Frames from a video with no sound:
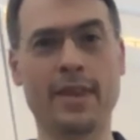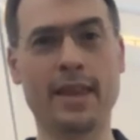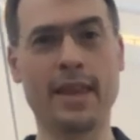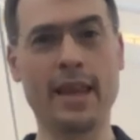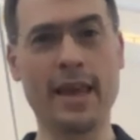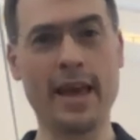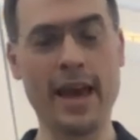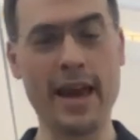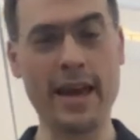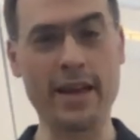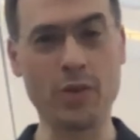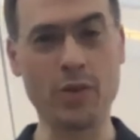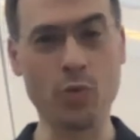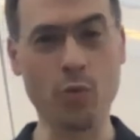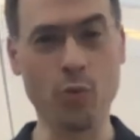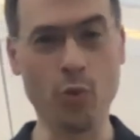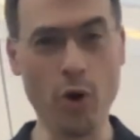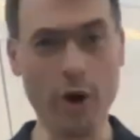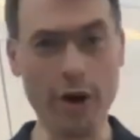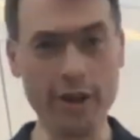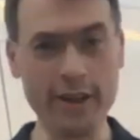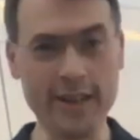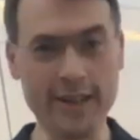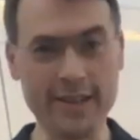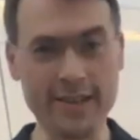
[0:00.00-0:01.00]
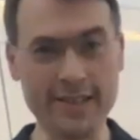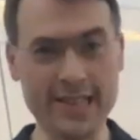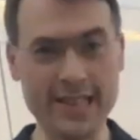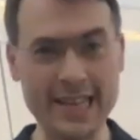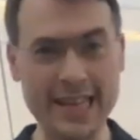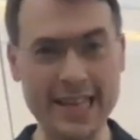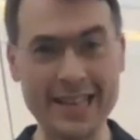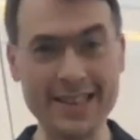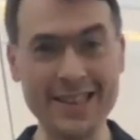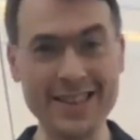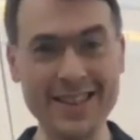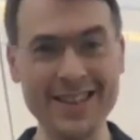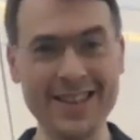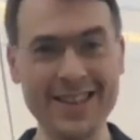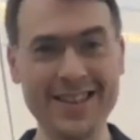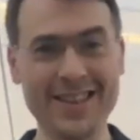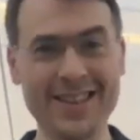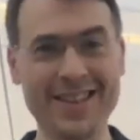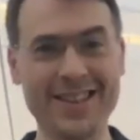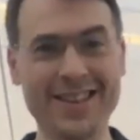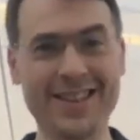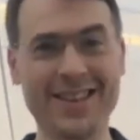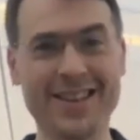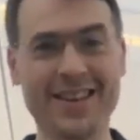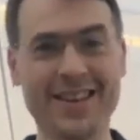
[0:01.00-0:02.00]
And water then
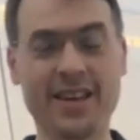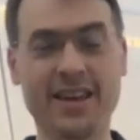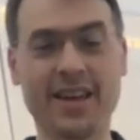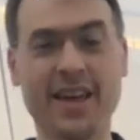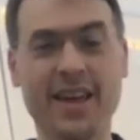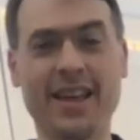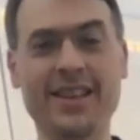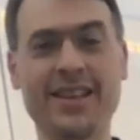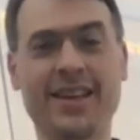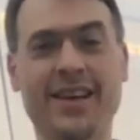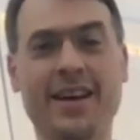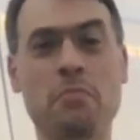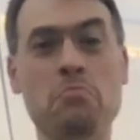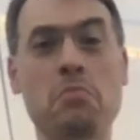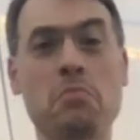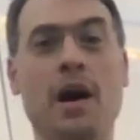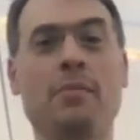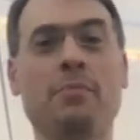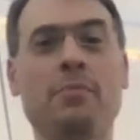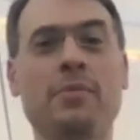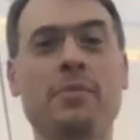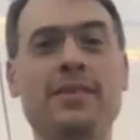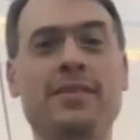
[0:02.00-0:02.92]
can come up.